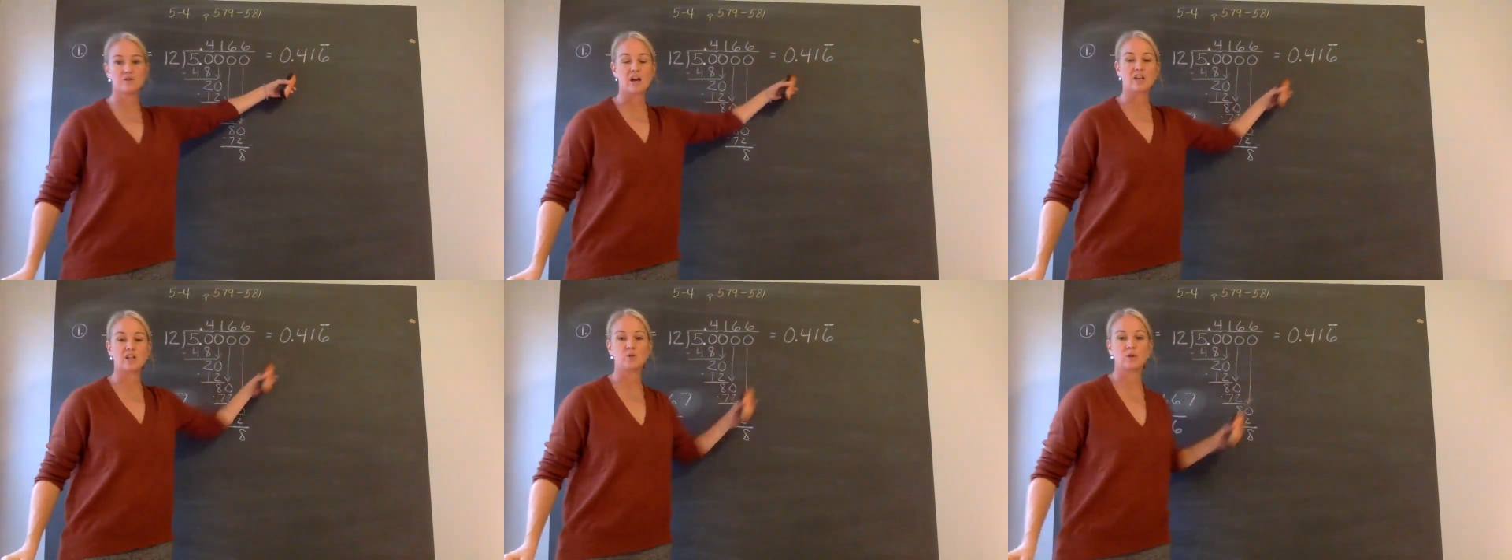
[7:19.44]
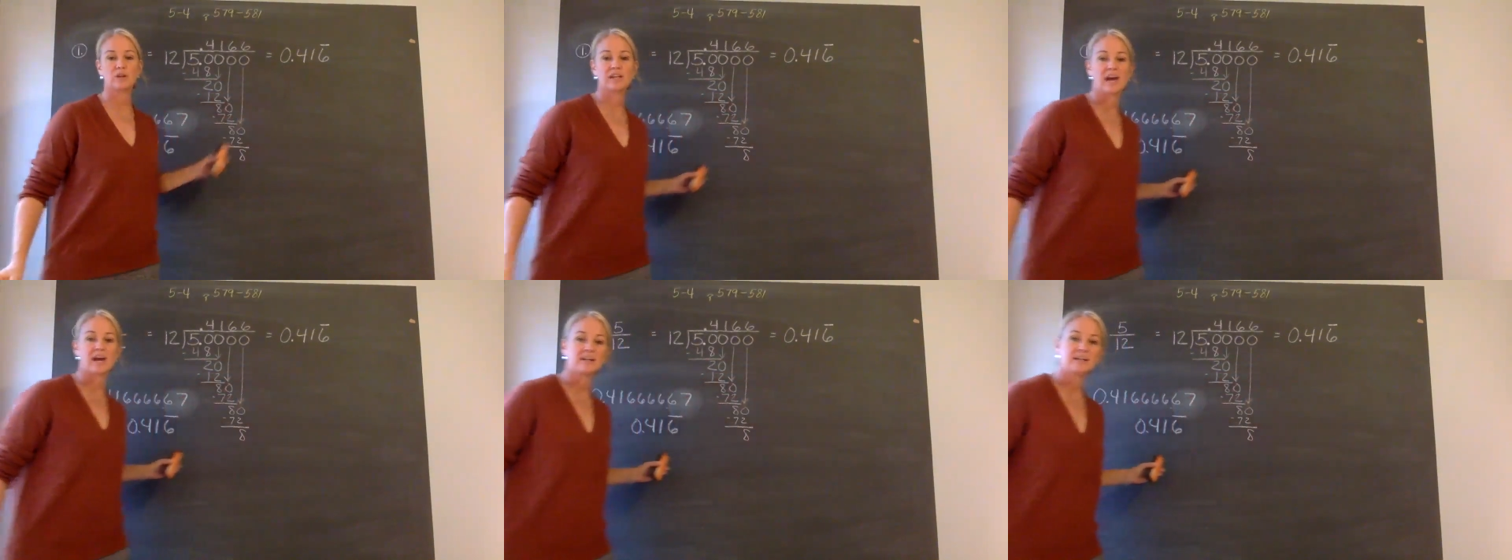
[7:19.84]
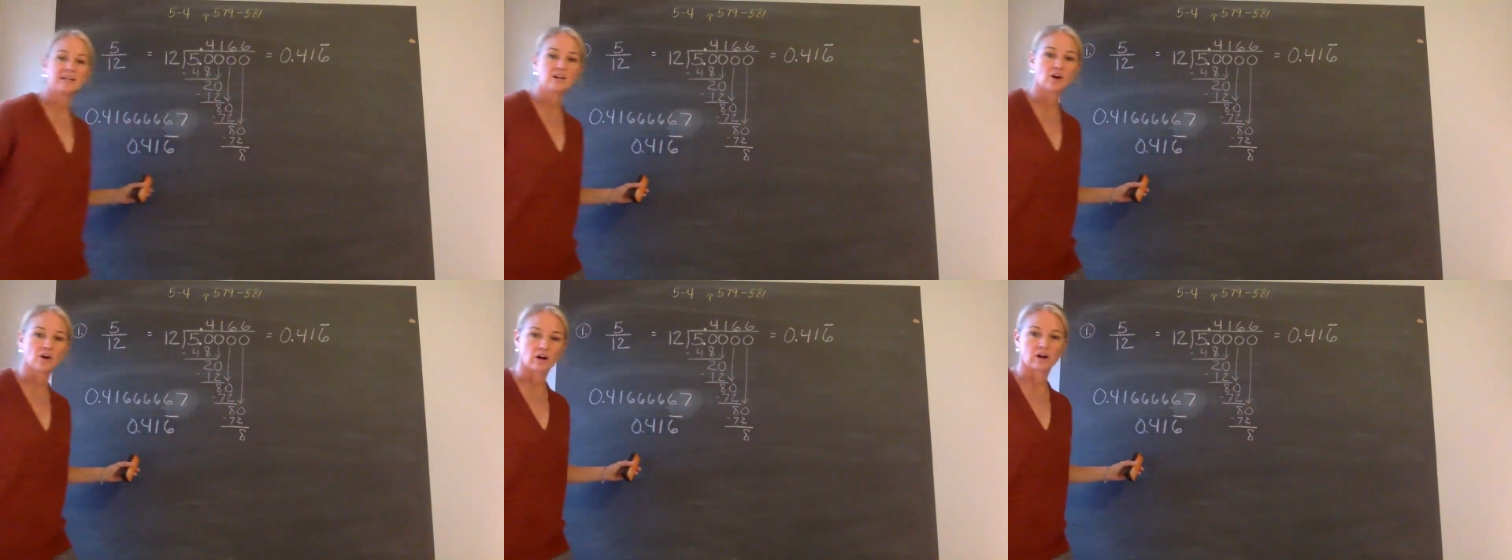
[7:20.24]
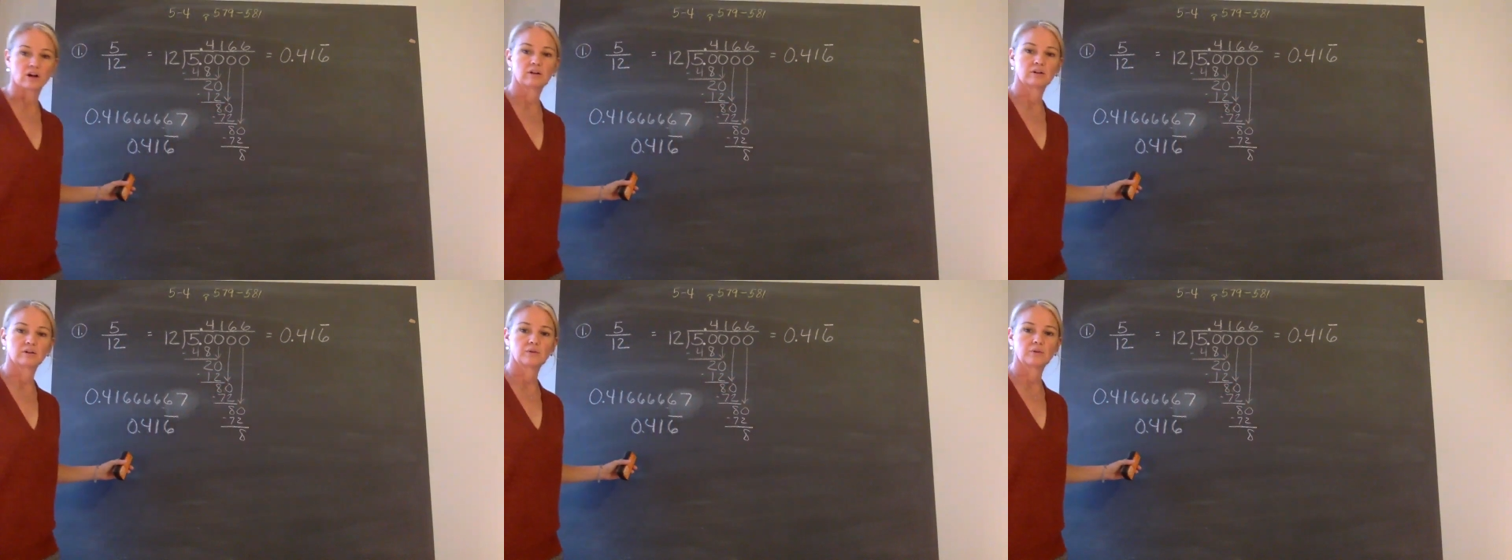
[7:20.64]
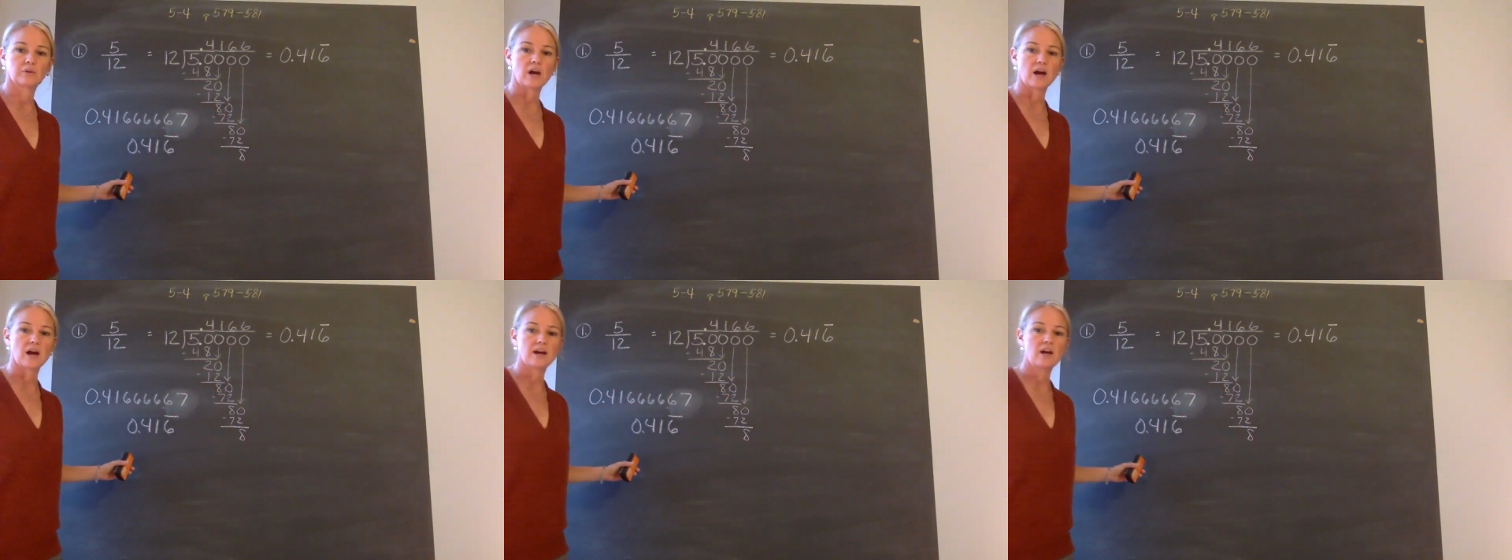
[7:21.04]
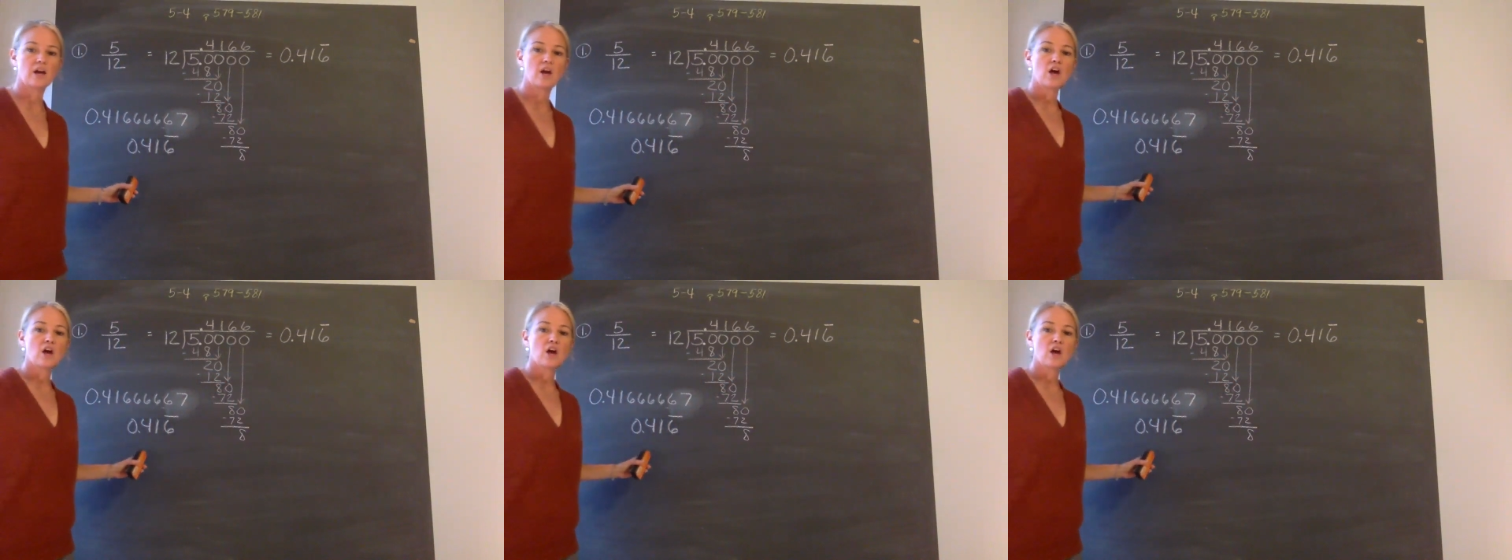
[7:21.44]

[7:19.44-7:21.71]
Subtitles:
that you would get here, okay?